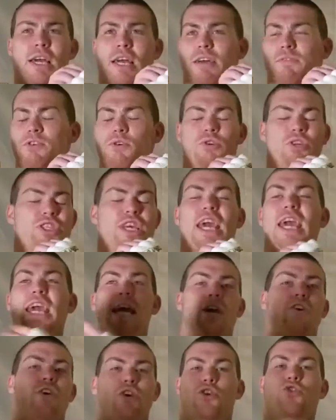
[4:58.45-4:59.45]
If you just
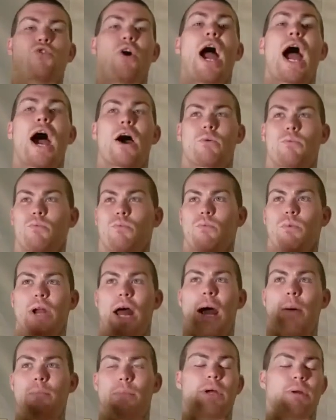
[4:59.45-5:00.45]
hear the crowd
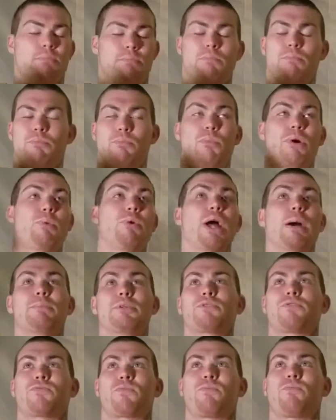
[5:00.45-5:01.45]
when when I'm
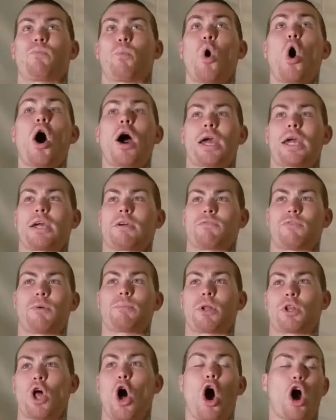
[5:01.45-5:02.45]
just walking from
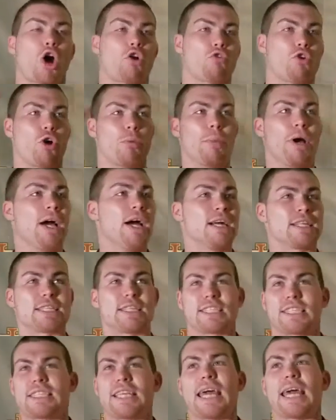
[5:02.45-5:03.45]
the locker room to
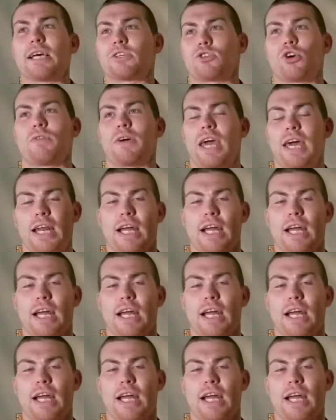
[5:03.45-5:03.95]
the stairs over here